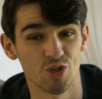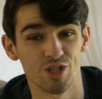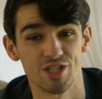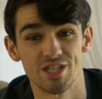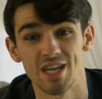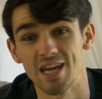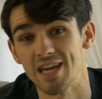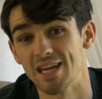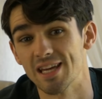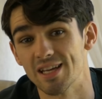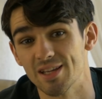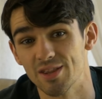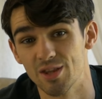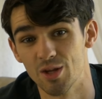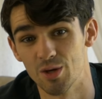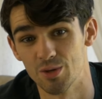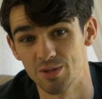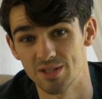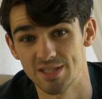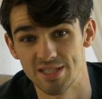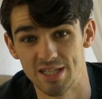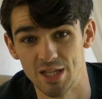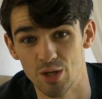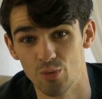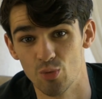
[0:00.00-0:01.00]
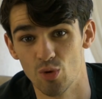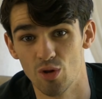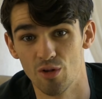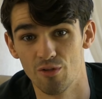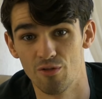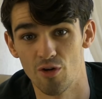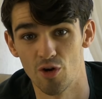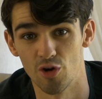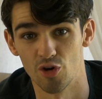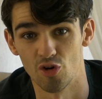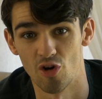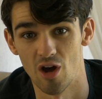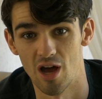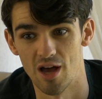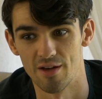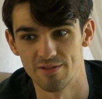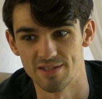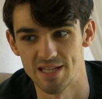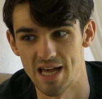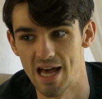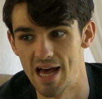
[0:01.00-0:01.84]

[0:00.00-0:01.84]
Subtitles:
Taking those steel wool photographs,